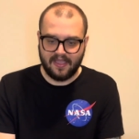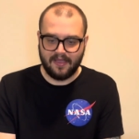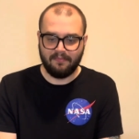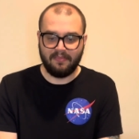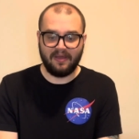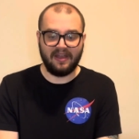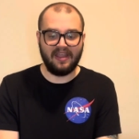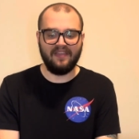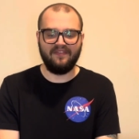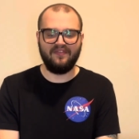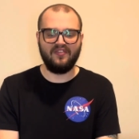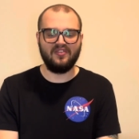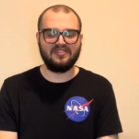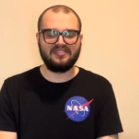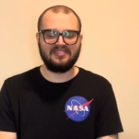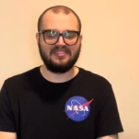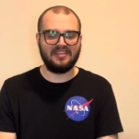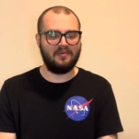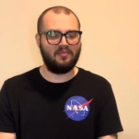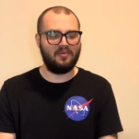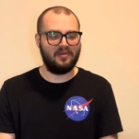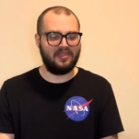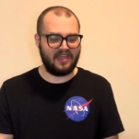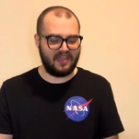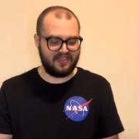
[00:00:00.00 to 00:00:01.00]
But if you're
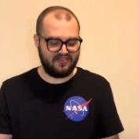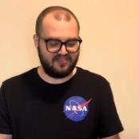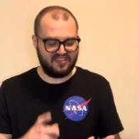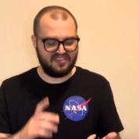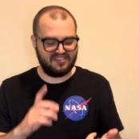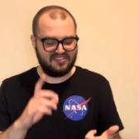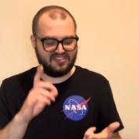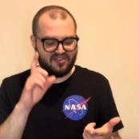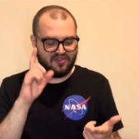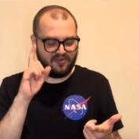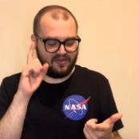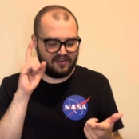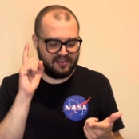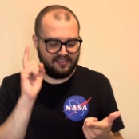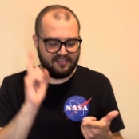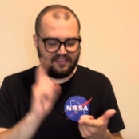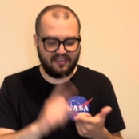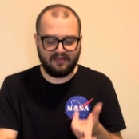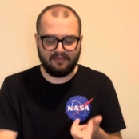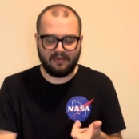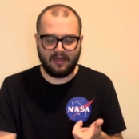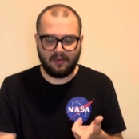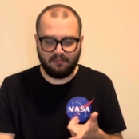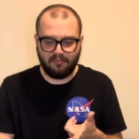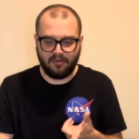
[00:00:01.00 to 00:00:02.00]
someone that doesn't know anything
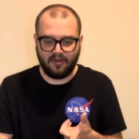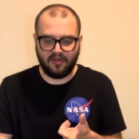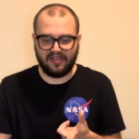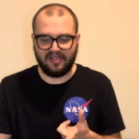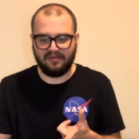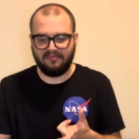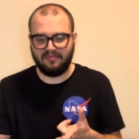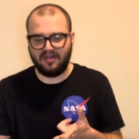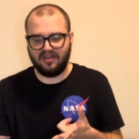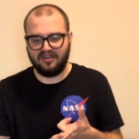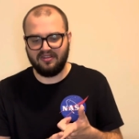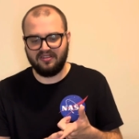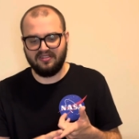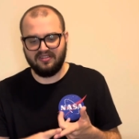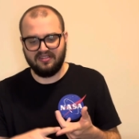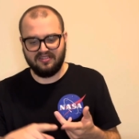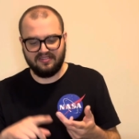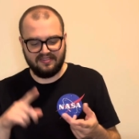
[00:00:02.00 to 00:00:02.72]
about Pokemon,